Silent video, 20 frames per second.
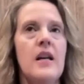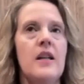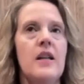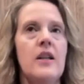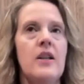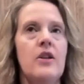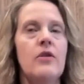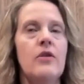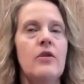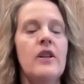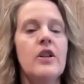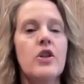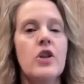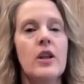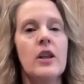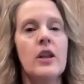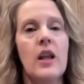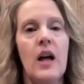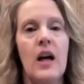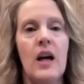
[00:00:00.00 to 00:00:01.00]
there's a
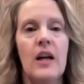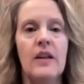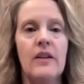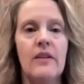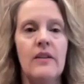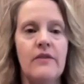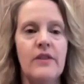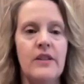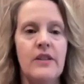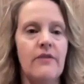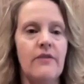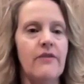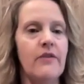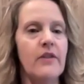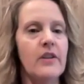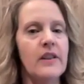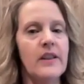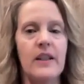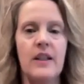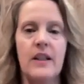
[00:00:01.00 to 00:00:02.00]
lot of
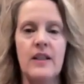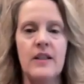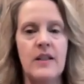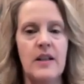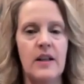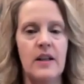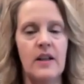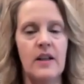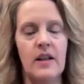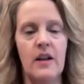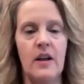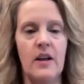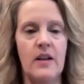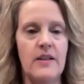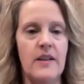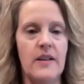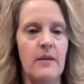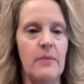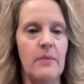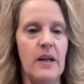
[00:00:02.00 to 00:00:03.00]
different things that can cause
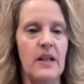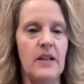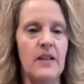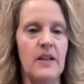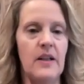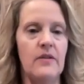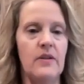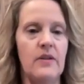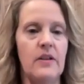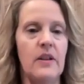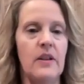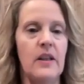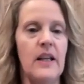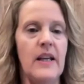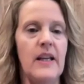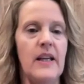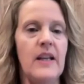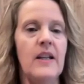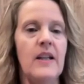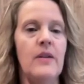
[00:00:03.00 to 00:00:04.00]
that pain down the
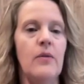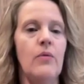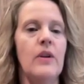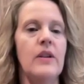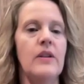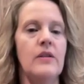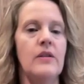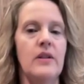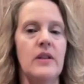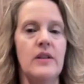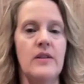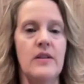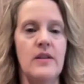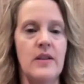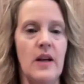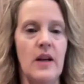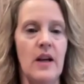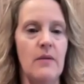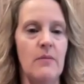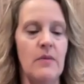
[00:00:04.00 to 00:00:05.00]
leg, whether it's
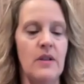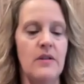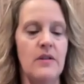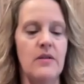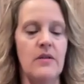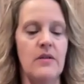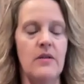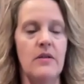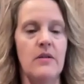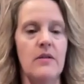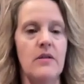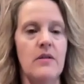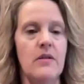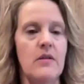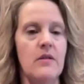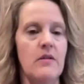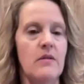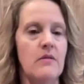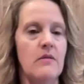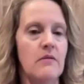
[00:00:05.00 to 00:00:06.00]
tight
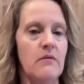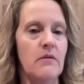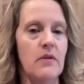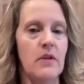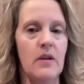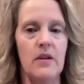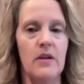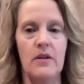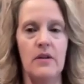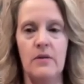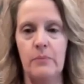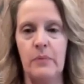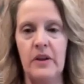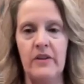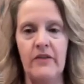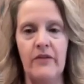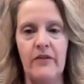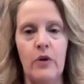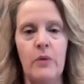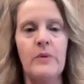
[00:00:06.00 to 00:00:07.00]
muscles,
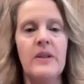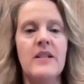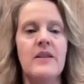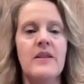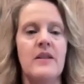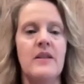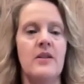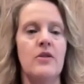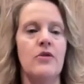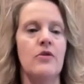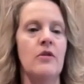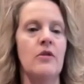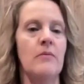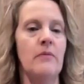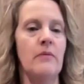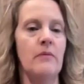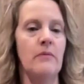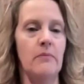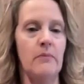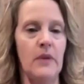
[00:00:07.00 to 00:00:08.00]
piriformis
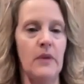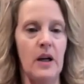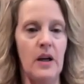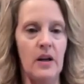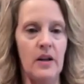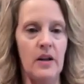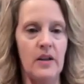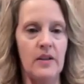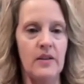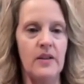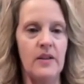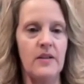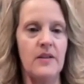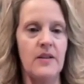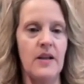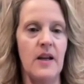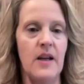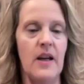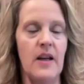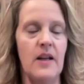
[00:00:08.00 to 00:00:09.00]
syndrome on the
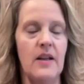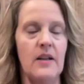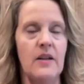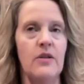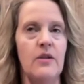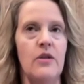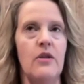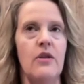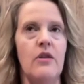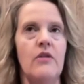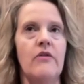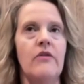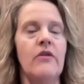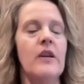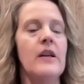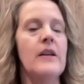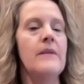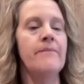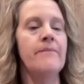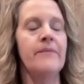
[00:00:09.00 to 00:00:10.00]
sciatic nerve.
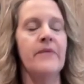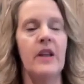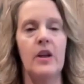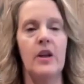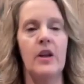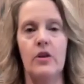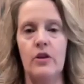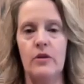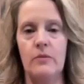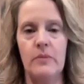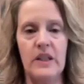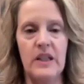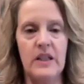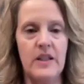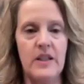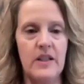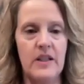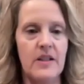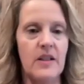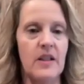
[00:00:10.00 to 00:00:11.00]
It could be a
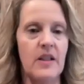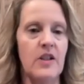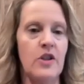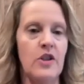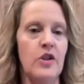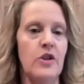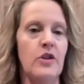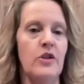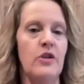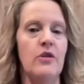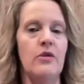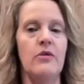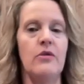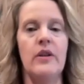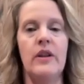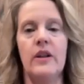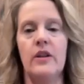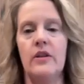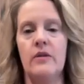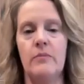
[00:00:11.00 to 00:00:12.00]
disc issue.
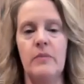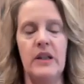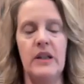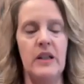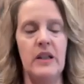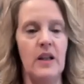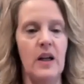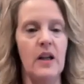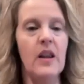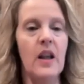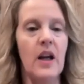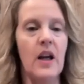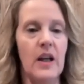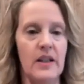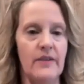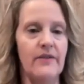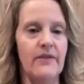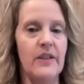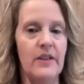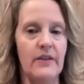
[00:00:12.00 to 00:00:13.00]
It could be a lot
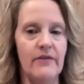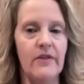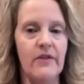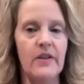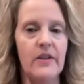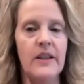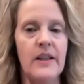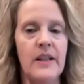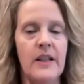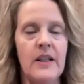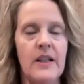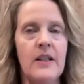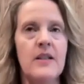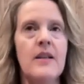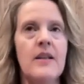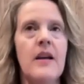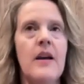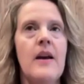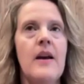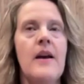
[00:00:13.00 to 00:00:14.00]
of different
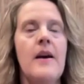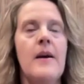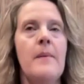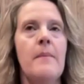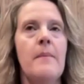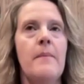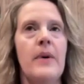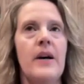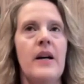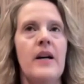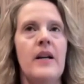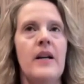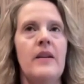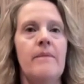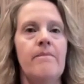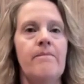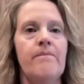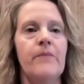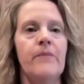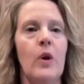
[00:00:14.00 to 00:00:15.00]
things, but
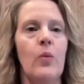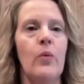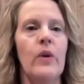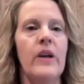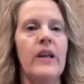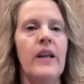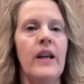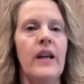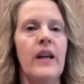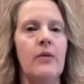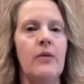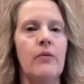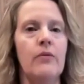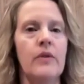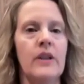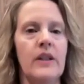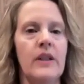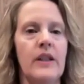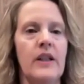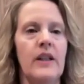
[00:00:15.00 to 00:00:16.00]
we can't
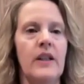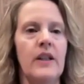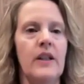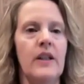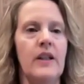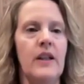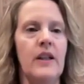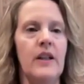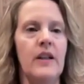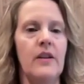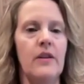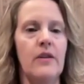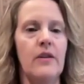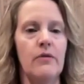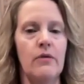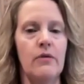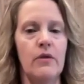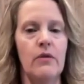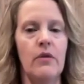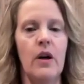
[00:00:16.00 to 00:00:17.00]
really get
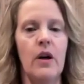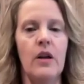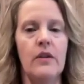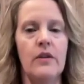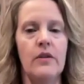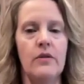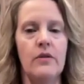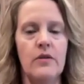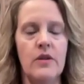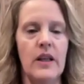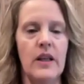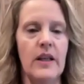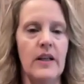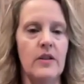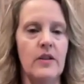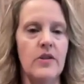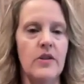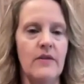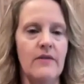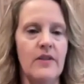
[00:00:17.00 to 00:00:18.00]
through all those
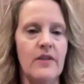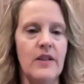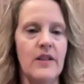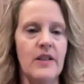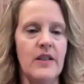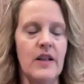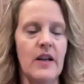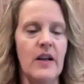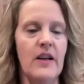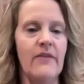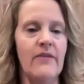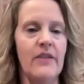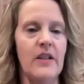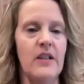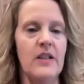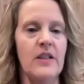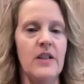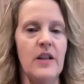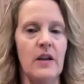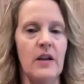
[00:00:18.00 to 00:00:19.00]
layers of stuff
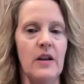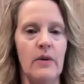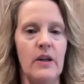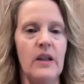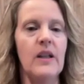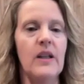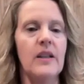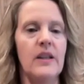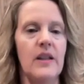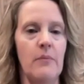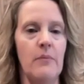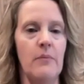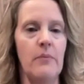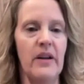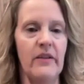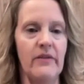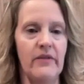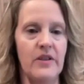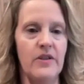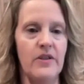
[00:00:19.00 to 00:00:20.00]
until we get that
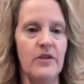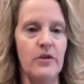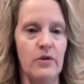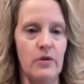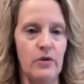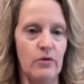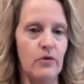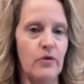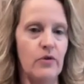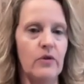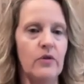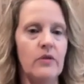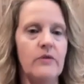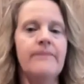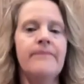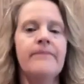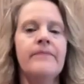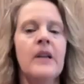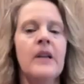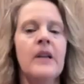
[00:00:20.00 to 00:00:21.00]
pelvis neutral.